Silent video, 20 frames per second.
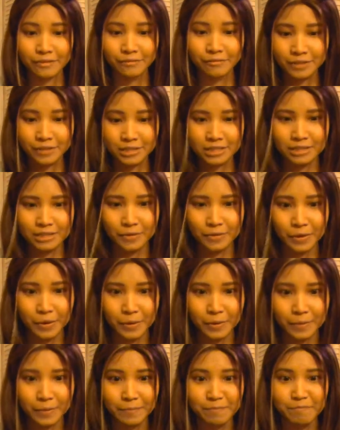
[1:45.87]
First of
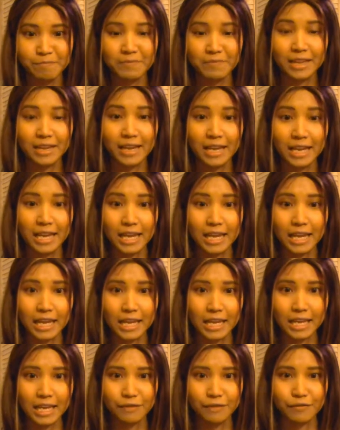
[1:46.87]
all,
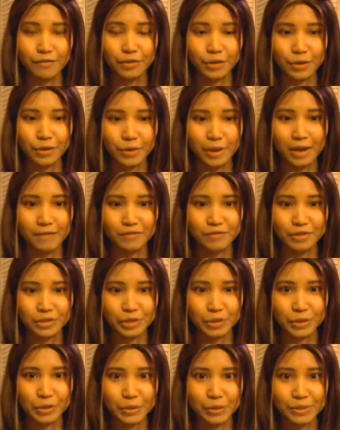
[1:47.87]
if you have to
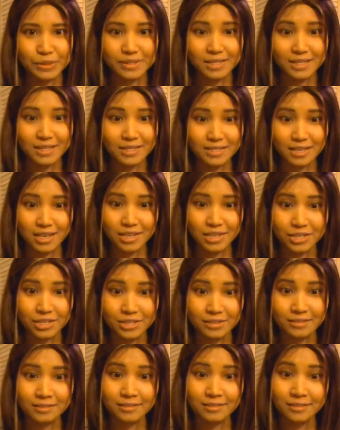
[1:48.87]
do 6
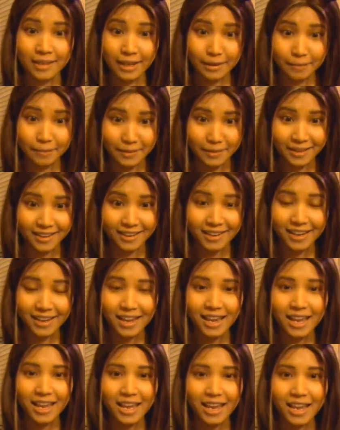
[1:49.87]
sessions like me,
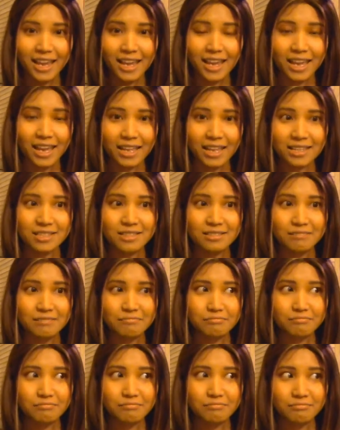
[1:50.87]
it's
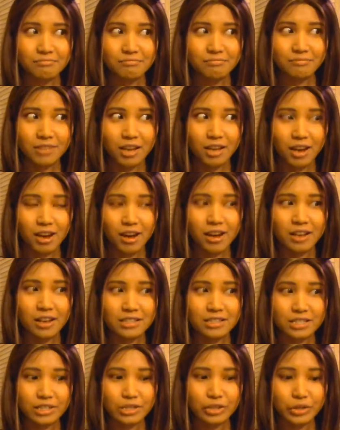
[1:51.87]

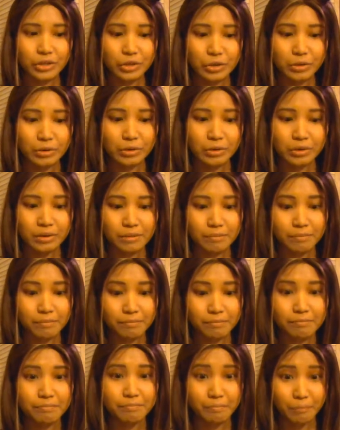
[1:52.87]
costing you
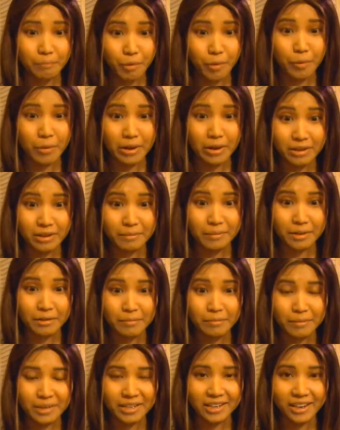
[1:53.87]
quite a bit
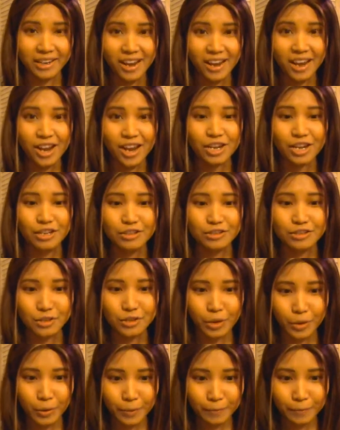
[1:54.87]
of money.
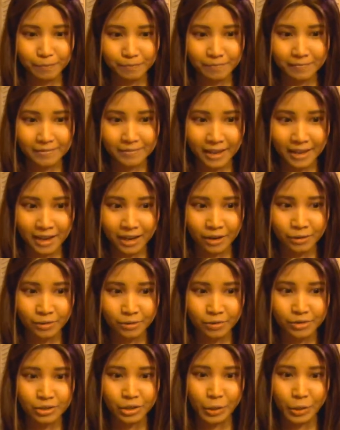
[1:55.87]
So now
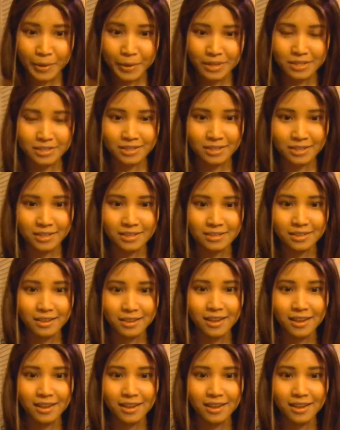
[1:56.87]
the question is,